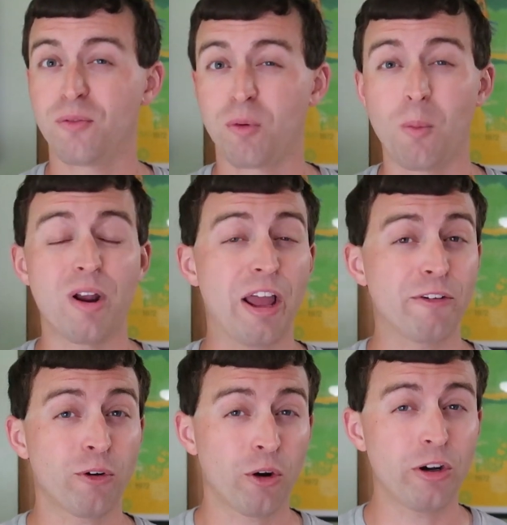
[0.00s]
from what
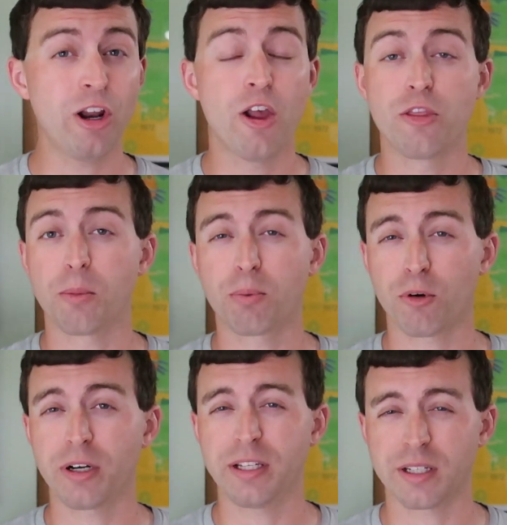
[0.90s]
I've heard, they're
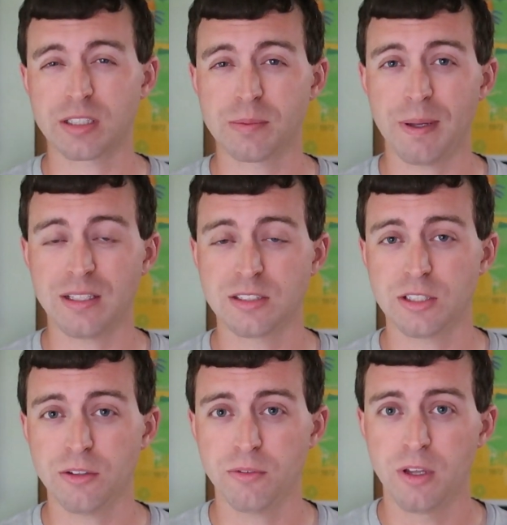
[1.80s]
pretty
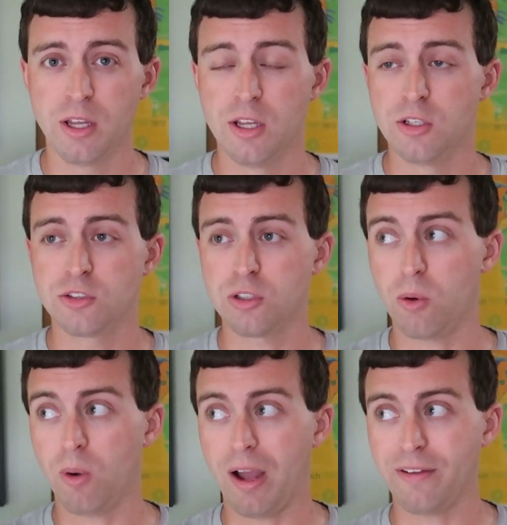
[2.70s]
expensive.
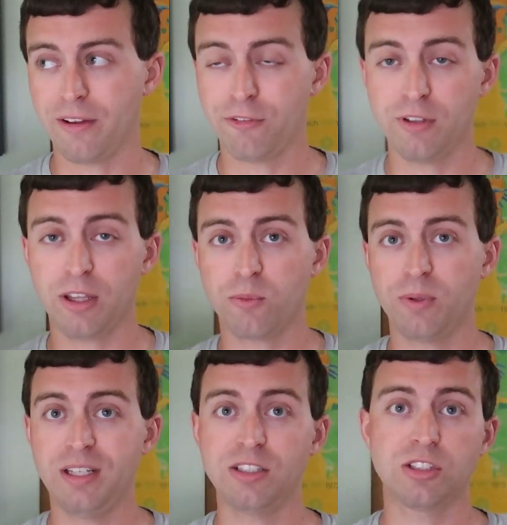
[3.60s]
So I feel like
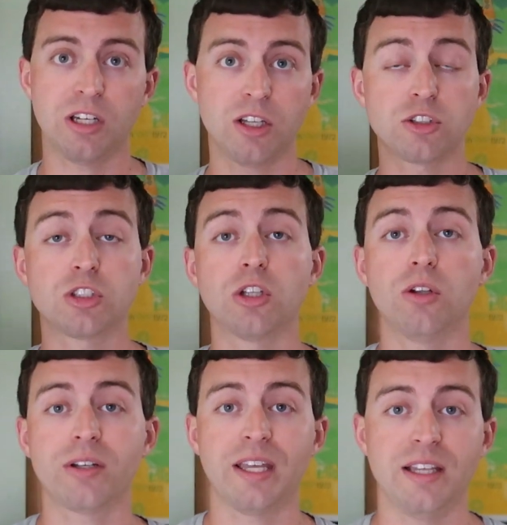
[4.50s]
we need to
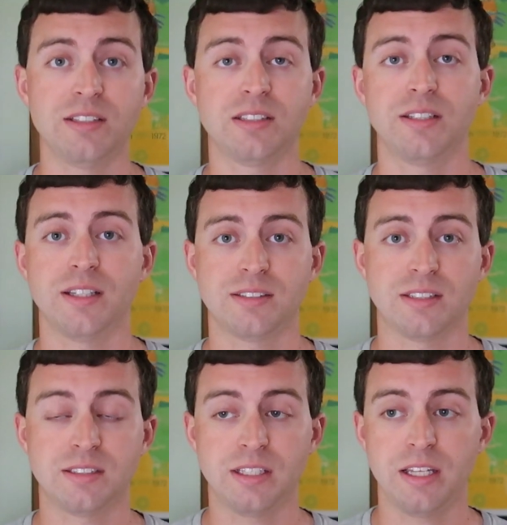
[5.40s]
look into this
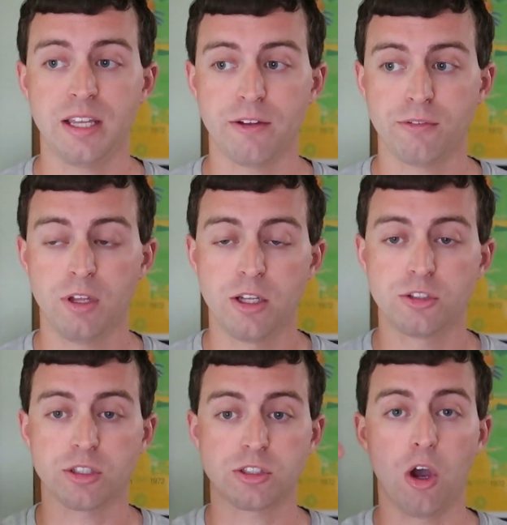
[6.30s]
to see if
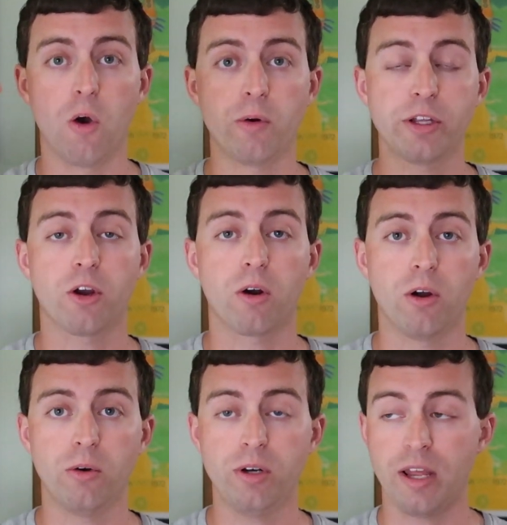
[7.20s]
just owning our
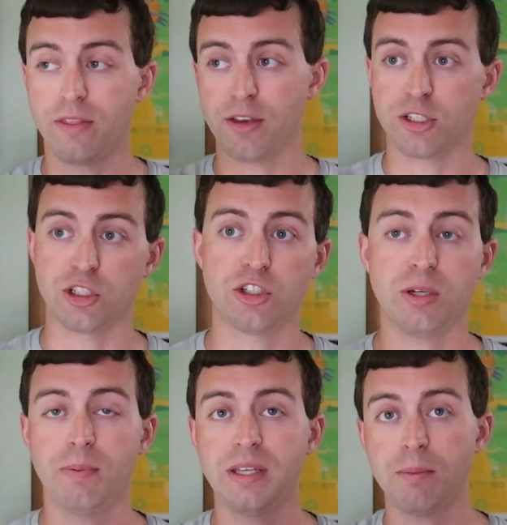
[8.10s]
own and then just
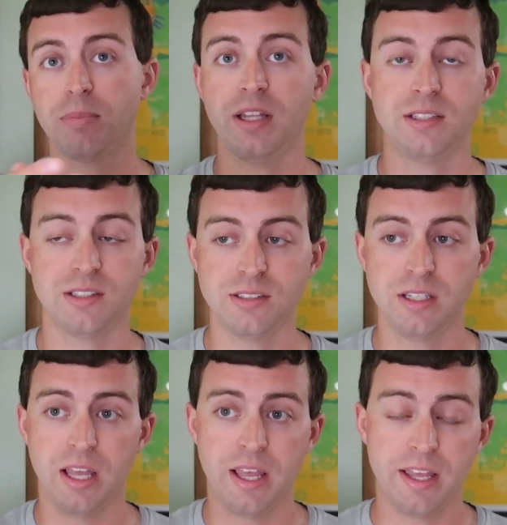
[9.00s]
shipping it
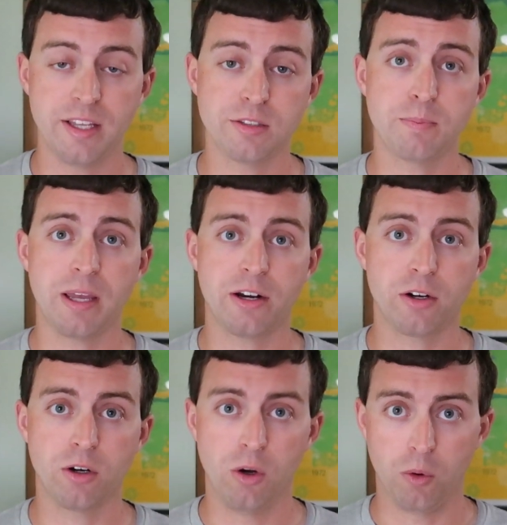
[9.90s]
places is
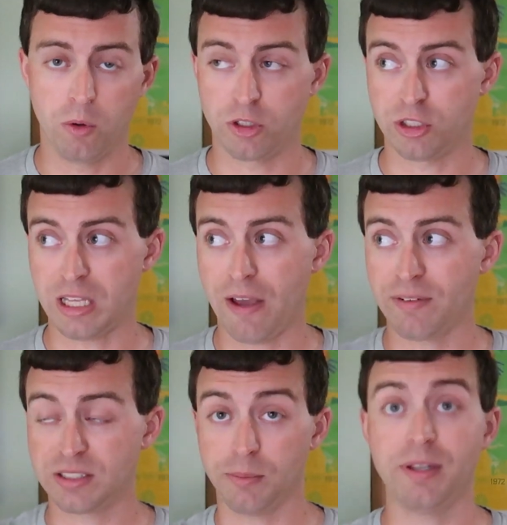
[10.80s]
better, or just
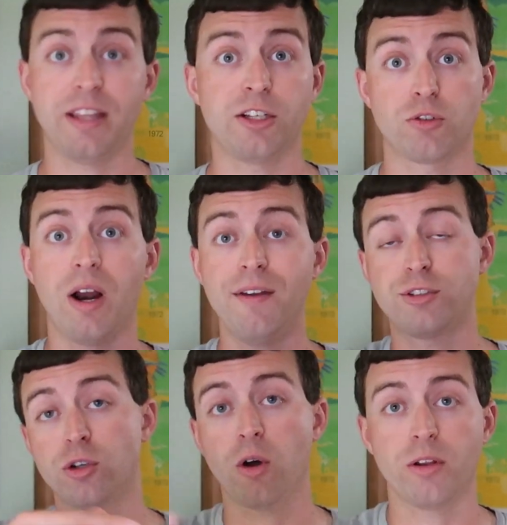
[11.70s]
having somebody that
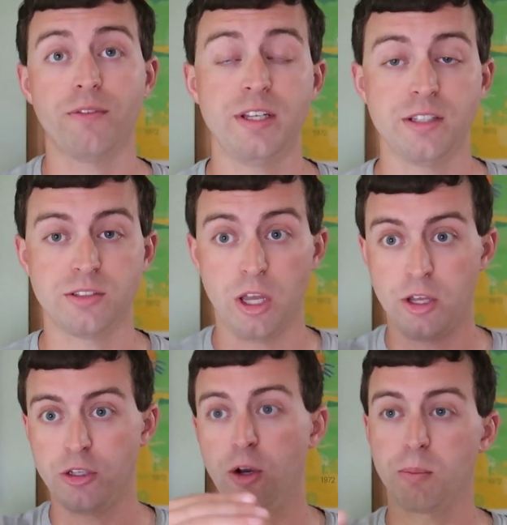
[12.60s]
drives to all of these,
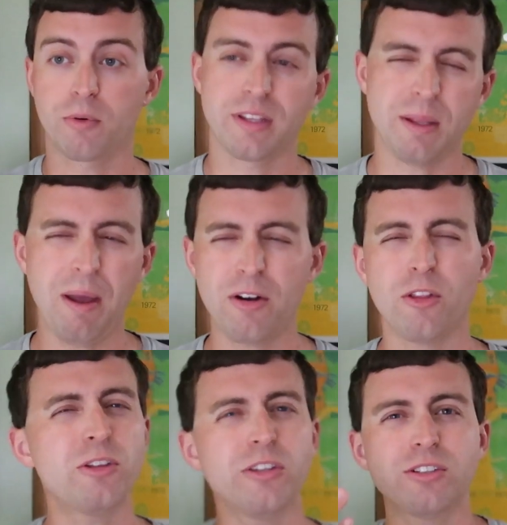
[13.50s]
you know, bring them. I don't
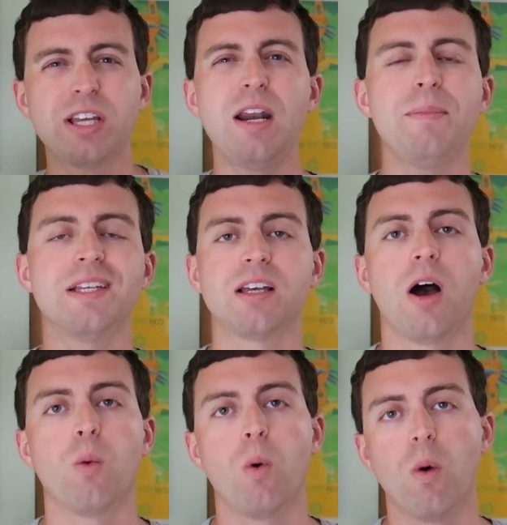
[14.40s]
know. There's got to be a